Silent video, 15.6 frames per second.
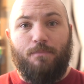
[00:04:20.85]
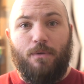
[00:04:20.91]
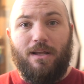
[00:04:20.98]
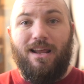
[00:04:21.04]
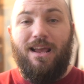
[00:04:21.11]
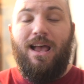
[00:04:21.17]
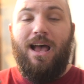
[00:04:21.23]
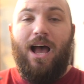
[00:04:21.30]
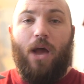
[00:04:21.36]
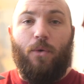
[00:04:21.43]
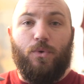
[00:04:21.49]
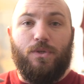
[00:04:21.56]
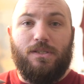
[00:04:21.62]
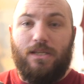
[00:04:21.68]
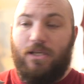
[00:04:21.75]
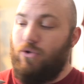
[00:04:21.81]
but I will
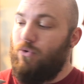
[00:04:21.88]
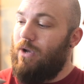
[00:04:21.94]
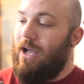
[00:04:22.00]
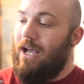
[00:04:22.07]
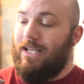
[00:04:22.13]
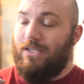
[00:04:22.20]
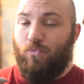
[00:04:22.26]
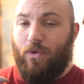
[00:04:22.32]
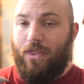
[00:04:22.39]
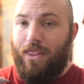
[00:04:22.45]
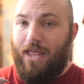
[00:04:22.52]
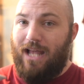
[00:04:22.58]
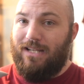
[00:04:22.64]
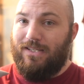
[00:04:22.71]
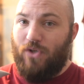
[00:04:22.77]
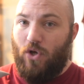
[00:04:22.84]
see you guys when
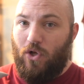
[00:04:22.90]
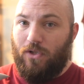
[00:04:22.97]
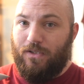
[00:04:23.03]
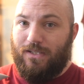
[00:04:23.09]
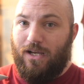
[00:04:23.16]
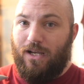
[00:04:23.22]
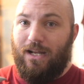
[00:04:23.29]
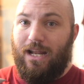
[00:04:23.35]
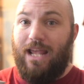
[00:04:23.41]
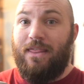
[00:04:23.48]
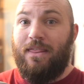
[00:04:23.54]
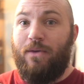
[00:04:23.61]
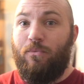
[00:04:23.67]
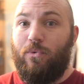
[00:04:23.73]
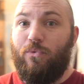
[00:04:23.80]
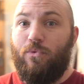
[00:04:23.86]
that is all done, and
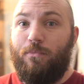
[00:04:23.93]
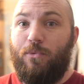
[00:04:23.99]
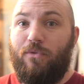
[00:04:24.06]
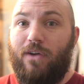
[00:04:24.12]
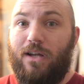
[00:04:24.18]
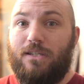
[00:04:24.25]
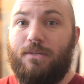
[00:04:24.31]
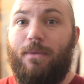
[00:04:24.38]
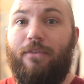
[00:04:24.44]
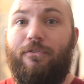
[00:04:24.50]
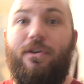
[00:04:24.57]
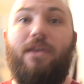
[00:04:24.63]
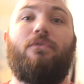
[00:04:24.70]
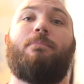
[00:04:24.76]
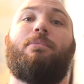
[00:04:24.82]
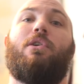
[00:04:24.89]
then we will move on to my
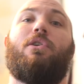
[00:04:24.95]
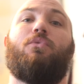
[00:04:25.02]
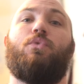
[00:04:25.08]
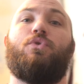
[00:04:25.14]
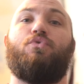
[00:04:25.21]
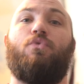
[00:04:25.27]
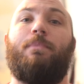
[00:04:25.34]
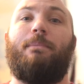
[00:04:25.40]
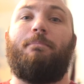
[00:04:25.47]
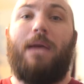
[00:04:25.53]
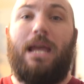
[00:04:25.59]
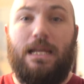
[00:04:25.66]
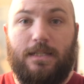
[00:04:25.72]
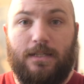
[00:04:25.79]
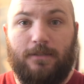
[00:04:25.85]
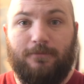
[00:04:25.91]
favorite part, which will be
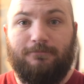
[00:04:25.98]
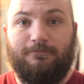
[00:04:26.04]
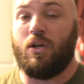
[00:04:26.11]
painting.